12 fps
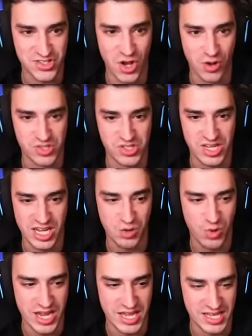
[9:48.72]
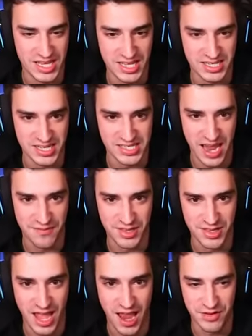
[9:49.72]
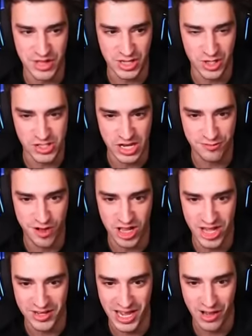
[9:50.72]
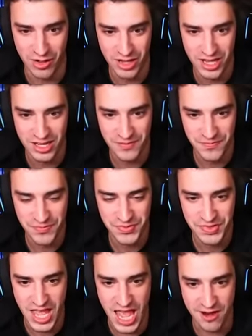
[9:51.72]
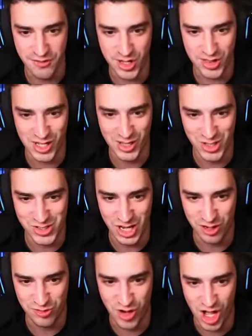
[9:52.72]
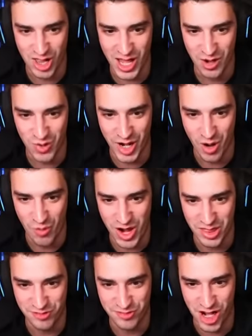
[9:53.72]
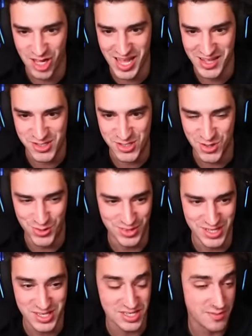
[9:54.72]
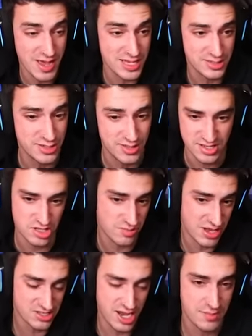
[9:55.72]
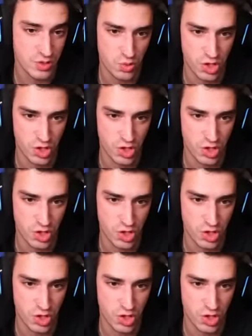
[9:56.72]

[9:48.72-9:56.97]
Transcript: so sick. Wait, everything looks like Fallout now. Everything looks like Fallout when I wear the Fallout suit. This is the best. This is the best game in the